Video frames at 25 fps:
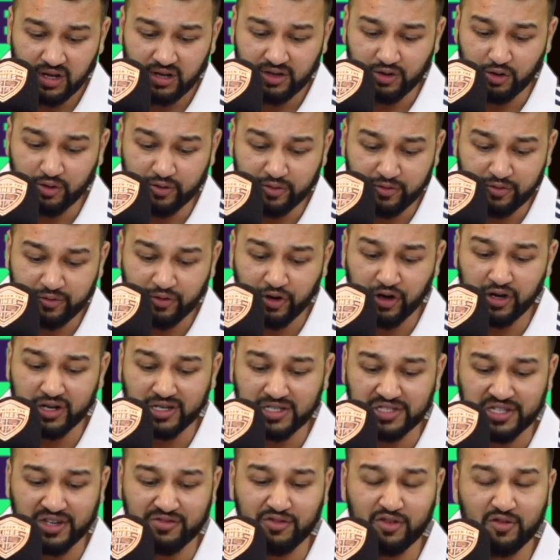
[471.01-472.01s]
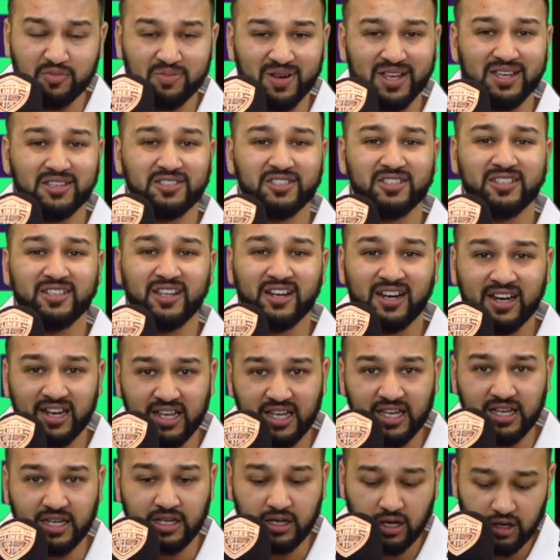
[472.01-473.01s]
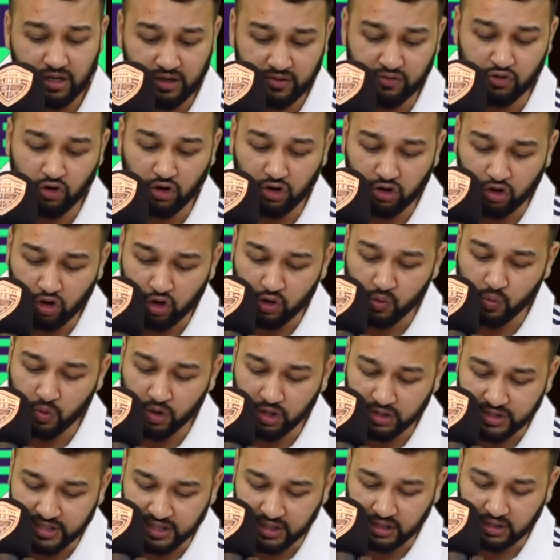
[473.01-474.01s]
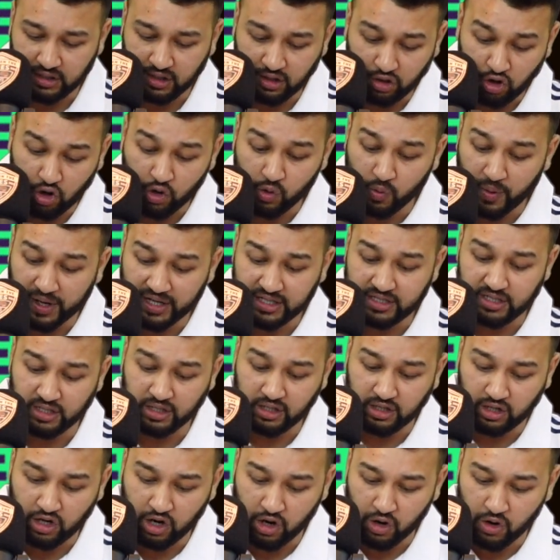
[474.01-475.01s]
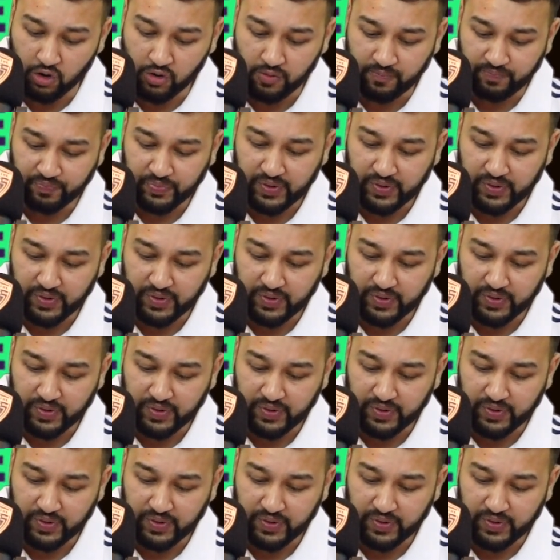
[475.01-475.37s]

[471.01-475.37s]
You're in 37th place in the league. You've got a long way to go.